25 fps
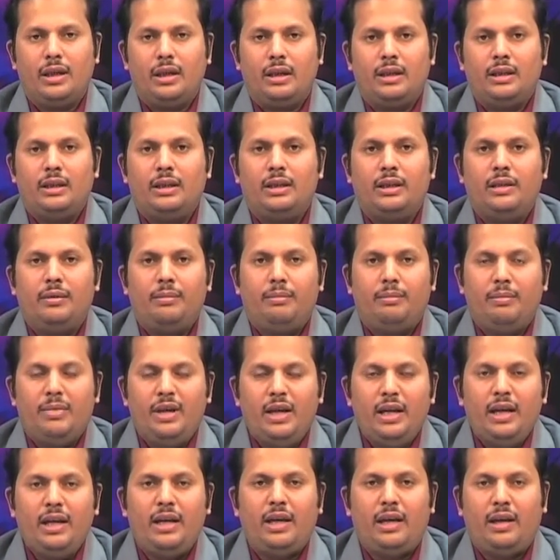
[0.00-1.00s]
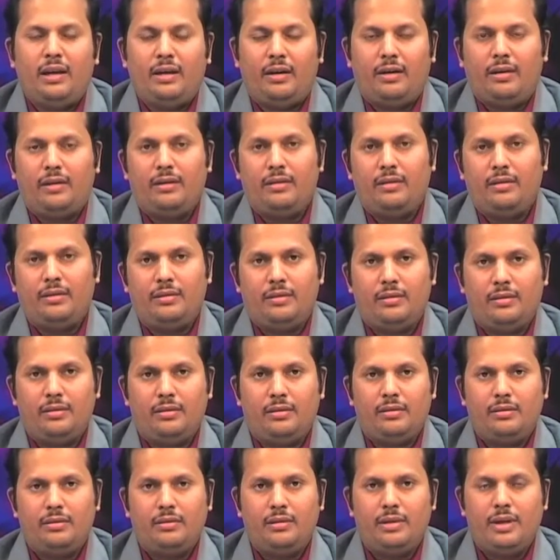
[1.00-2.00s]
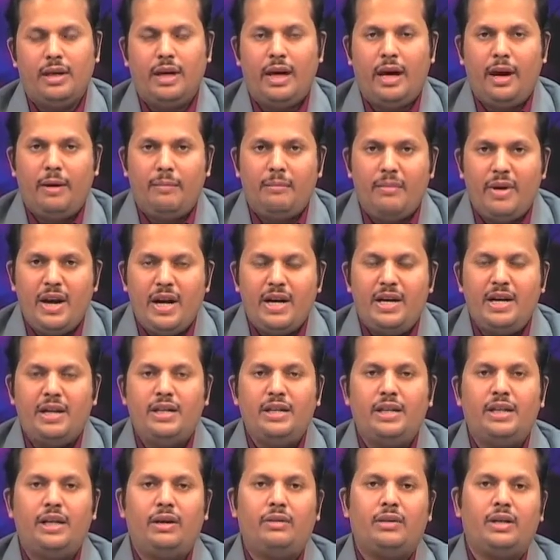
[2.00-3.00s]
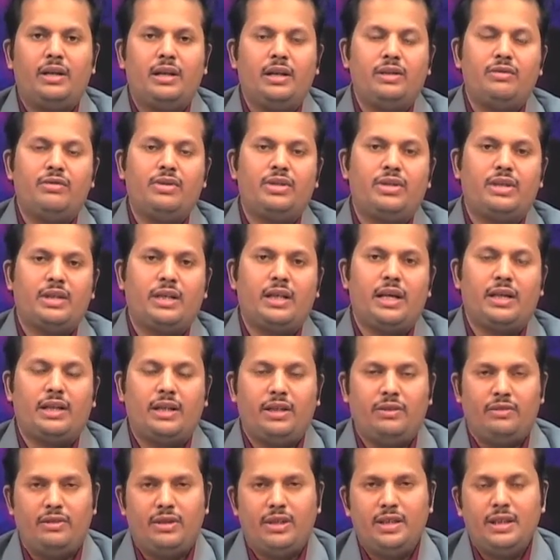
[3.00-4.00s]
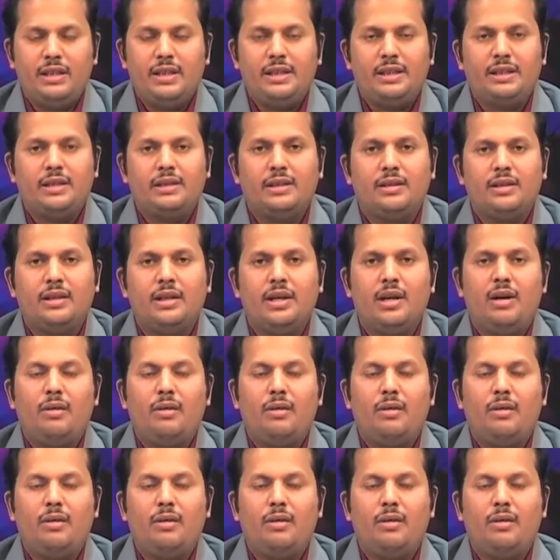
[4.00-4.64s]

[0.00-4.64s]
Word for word: the meaning, embedded in our linguistic activities,